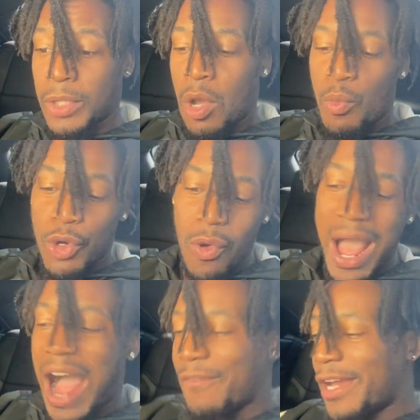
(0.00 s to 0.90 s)
We don't
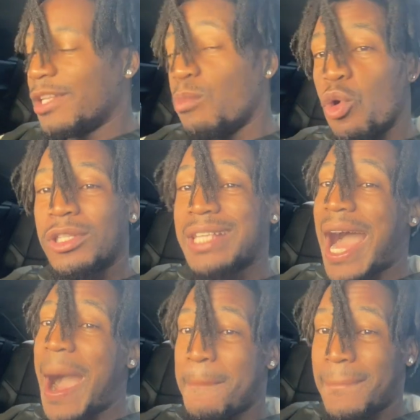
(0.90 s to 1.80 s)
have any more
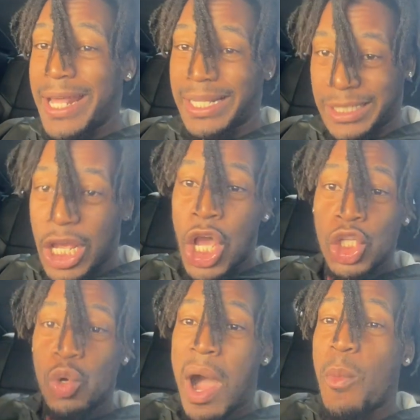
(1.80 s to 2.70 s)
time left.
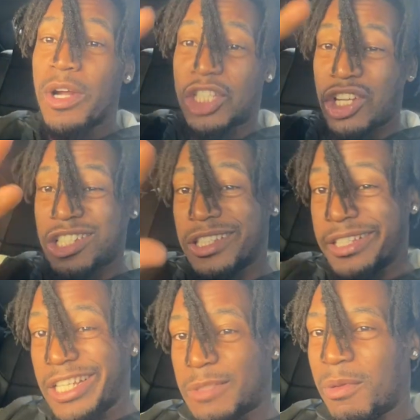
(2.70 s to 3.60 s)
So I want to touch on
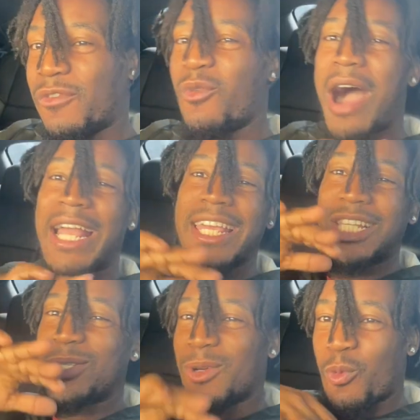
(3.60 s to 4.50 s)
this before I get
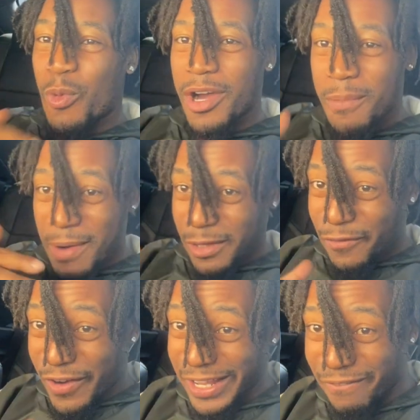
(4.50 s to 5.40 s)
to the well
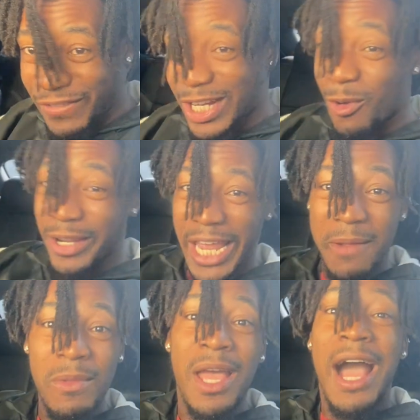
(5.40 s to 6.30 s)
motherfucking video, okay?
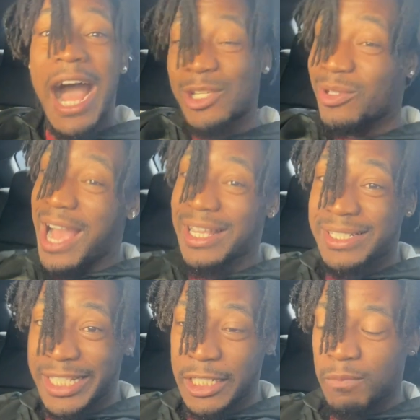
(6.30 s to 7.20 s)
As you guys
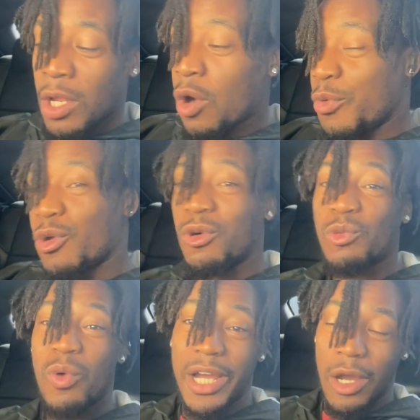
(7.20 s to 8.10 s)
see, we on
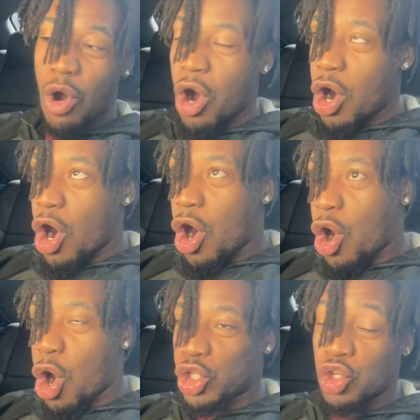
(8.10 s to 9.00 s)
what?
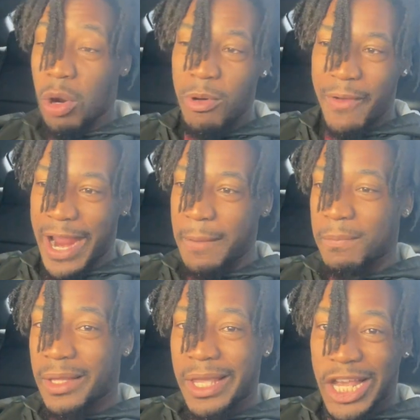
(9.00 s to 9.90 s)
October, right?
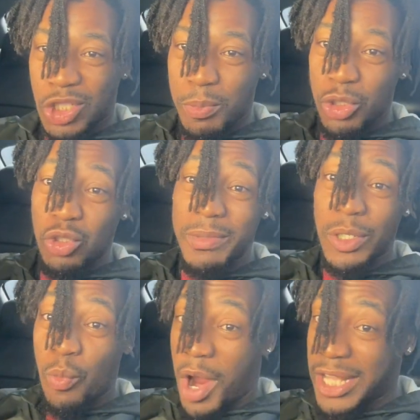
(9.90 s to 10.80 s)
It's supposed to be
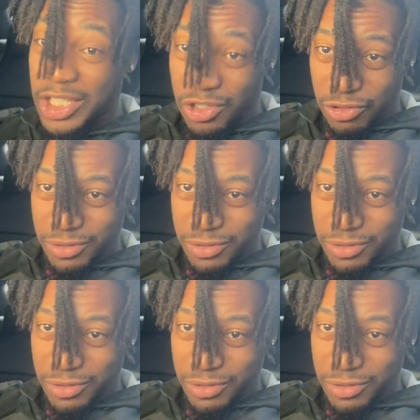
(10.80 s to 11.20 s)
winter. You know